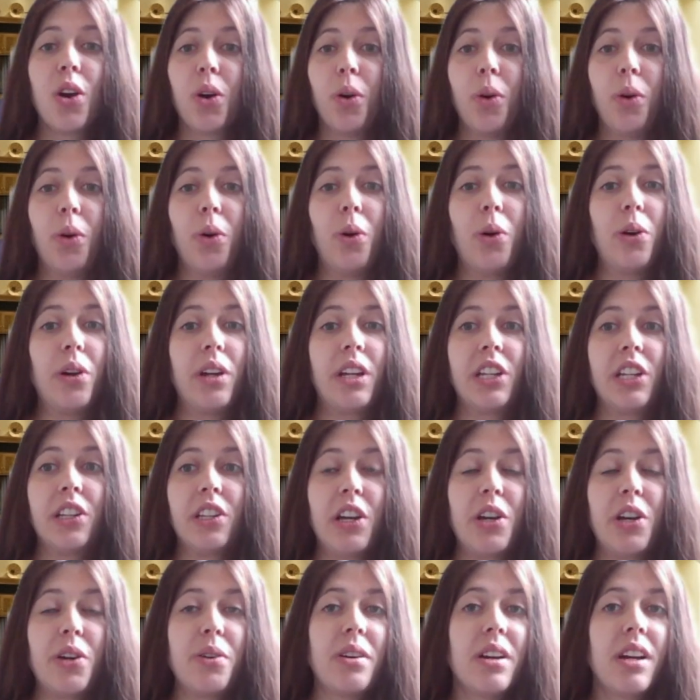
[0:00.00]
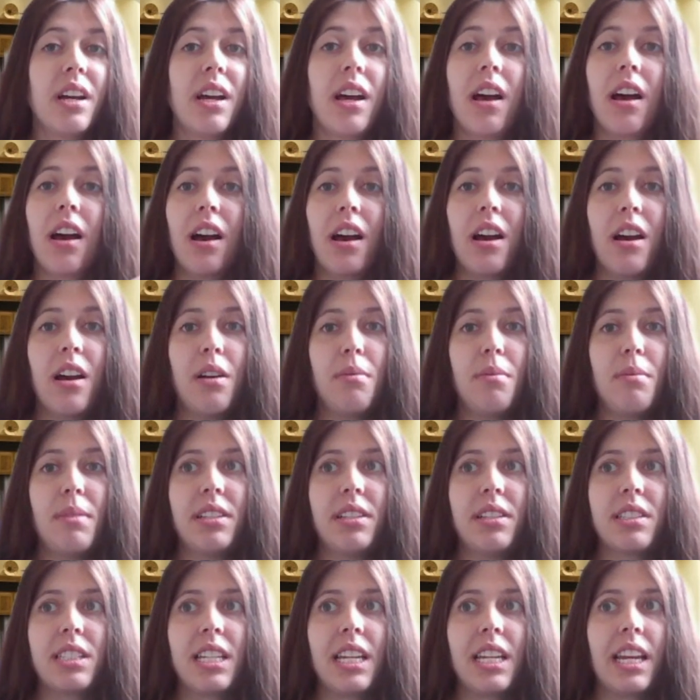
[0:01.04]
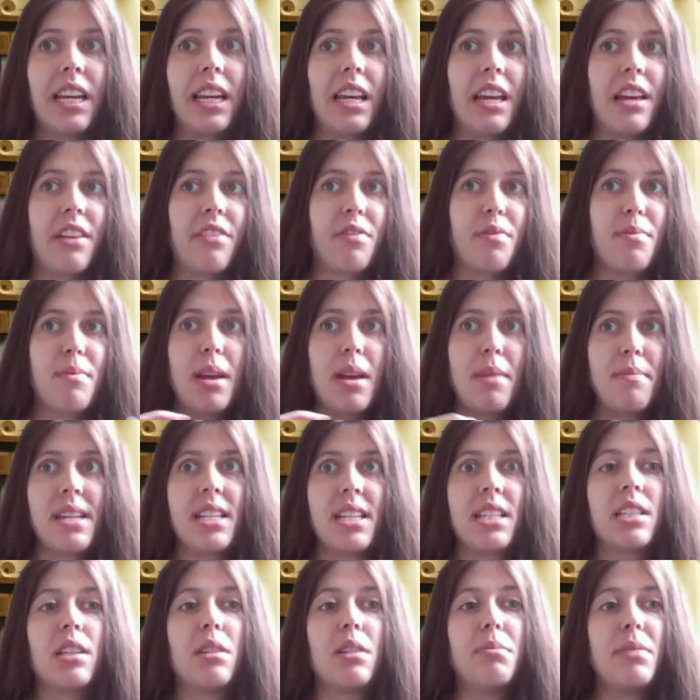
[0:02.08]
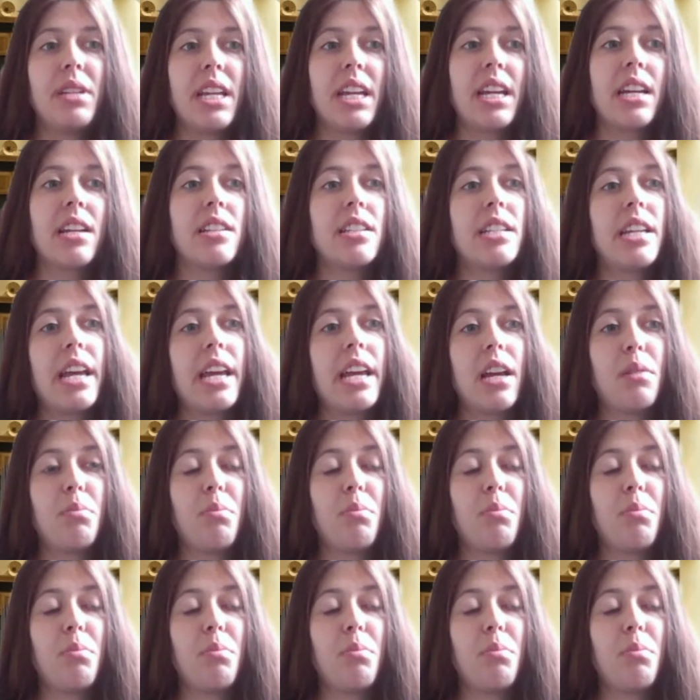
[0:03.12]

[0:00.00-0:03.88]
or, you know, um, seeing if maybe somebody can take